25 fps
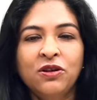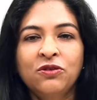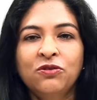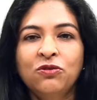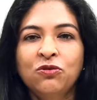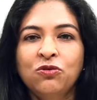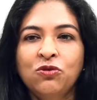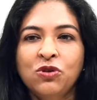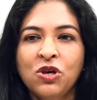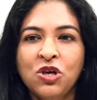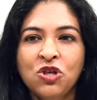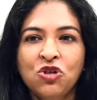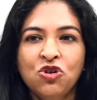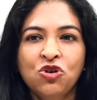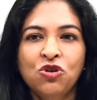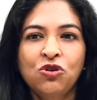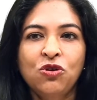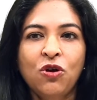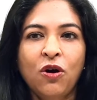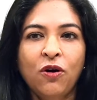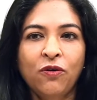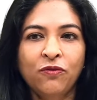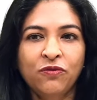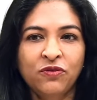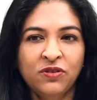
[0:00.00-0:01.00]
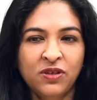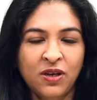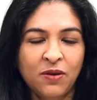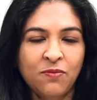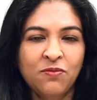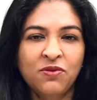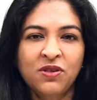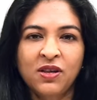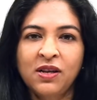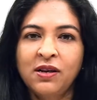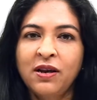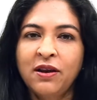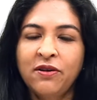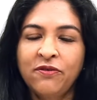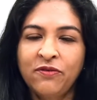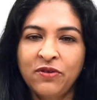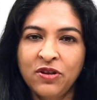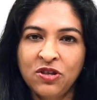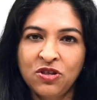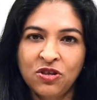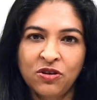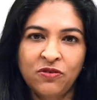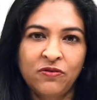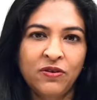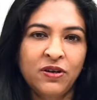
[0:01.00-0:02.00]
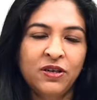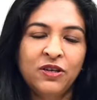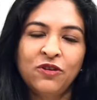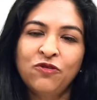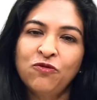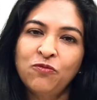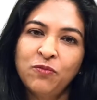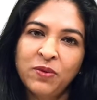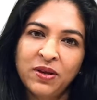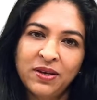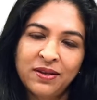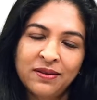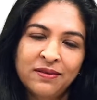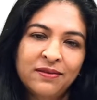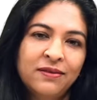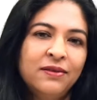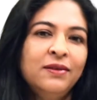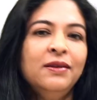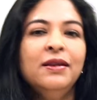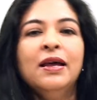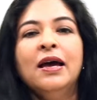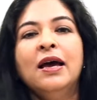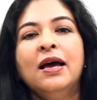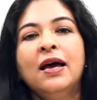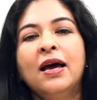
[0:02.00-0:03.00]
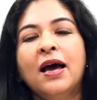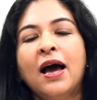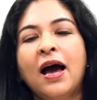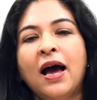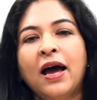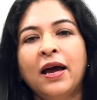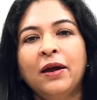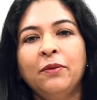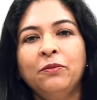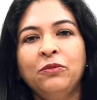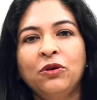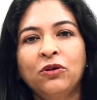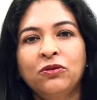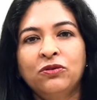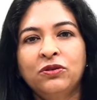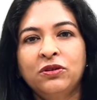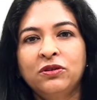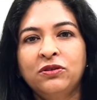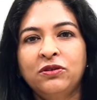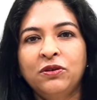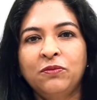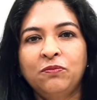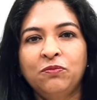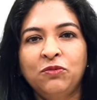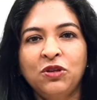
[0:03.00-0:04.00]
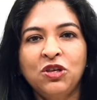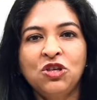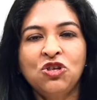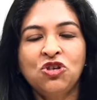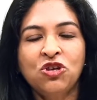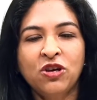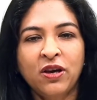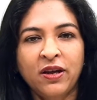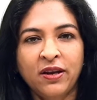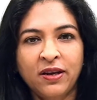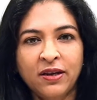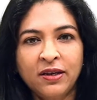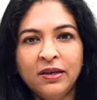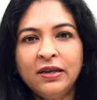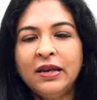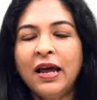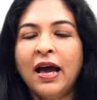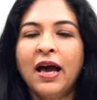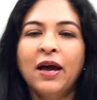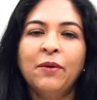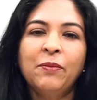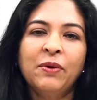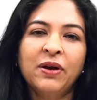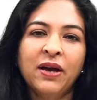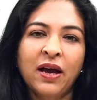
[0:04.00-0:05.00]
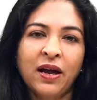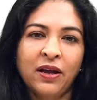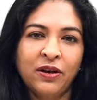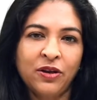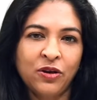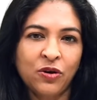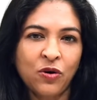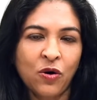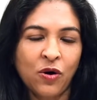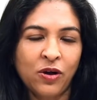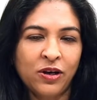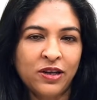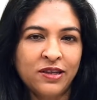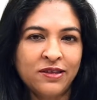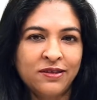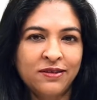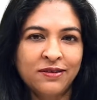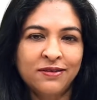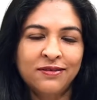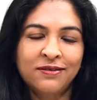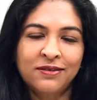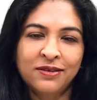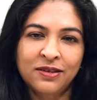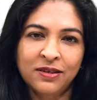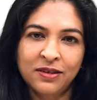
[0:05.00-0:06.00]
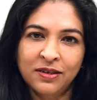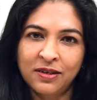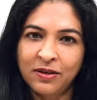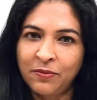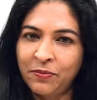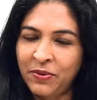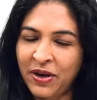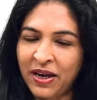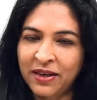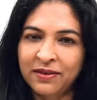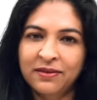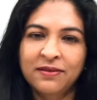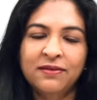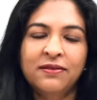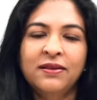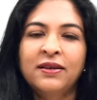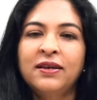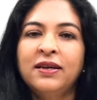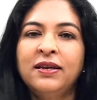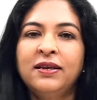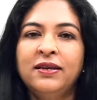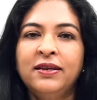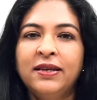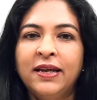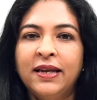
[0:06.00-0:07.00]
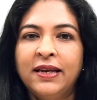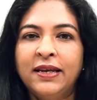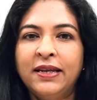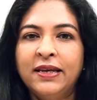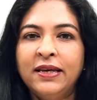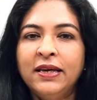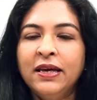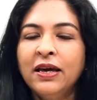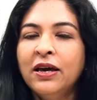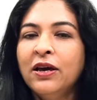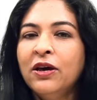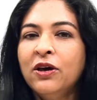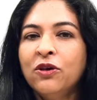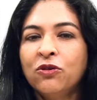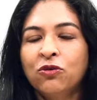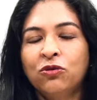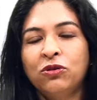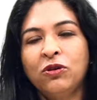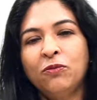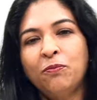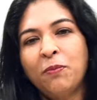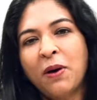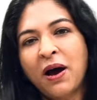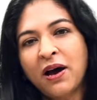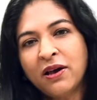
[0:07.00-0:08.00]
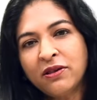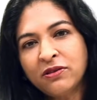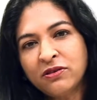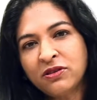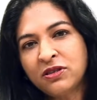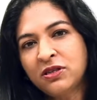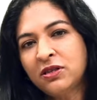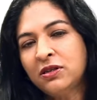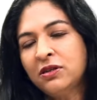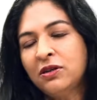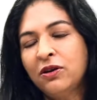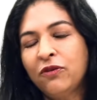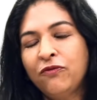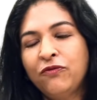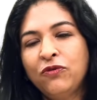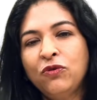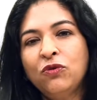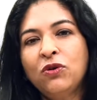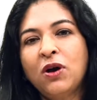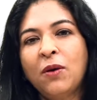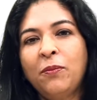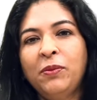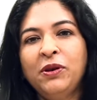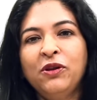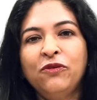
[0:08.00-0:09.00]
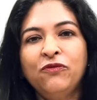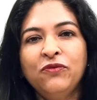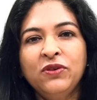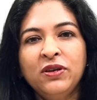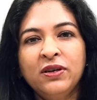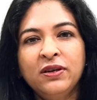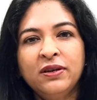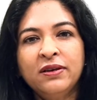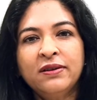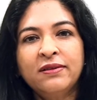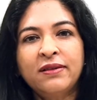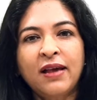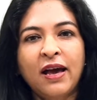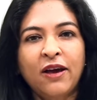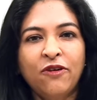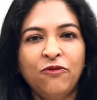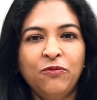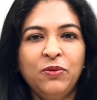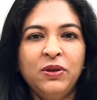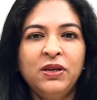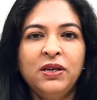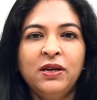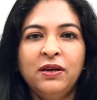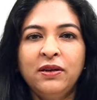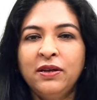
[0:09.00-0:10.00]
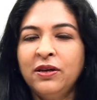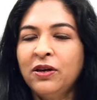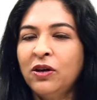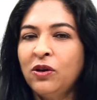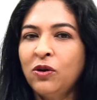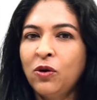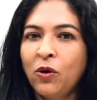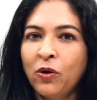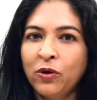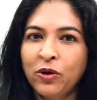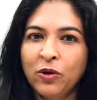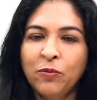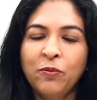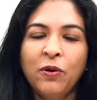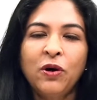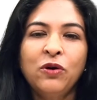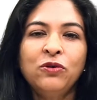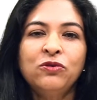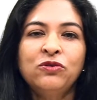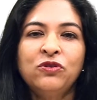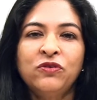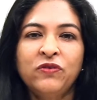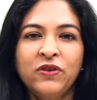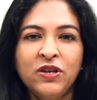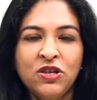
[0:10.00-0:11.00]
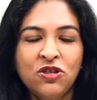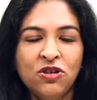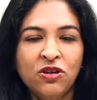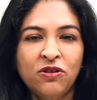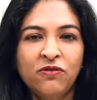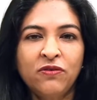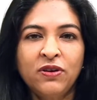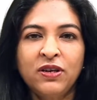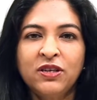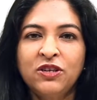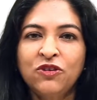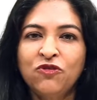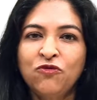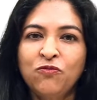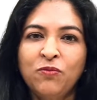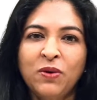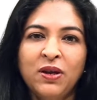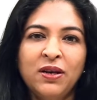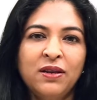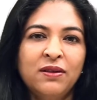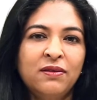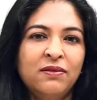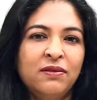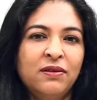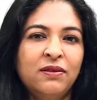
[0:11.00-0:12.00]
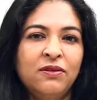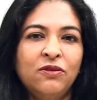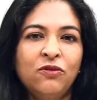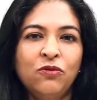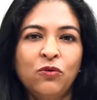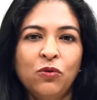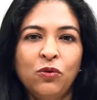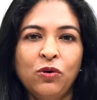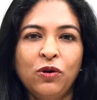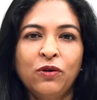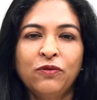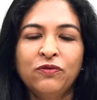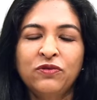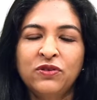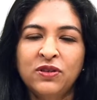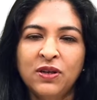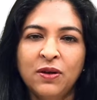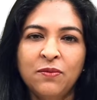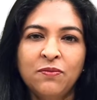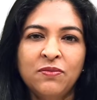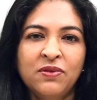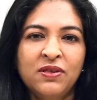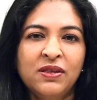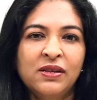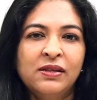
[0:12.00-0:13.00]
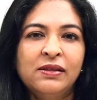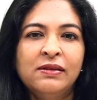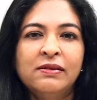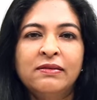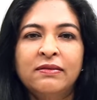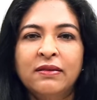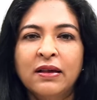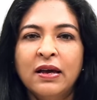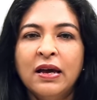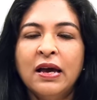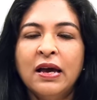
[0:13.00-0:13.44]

Association of Stem Cell and Regenerative Medicine. I am Dr. Tripti Sharan. I'm a gynecologist practicing in Delhi. So the past few couple of years I've been hearing a lot about regenerative medicine, role of stem cells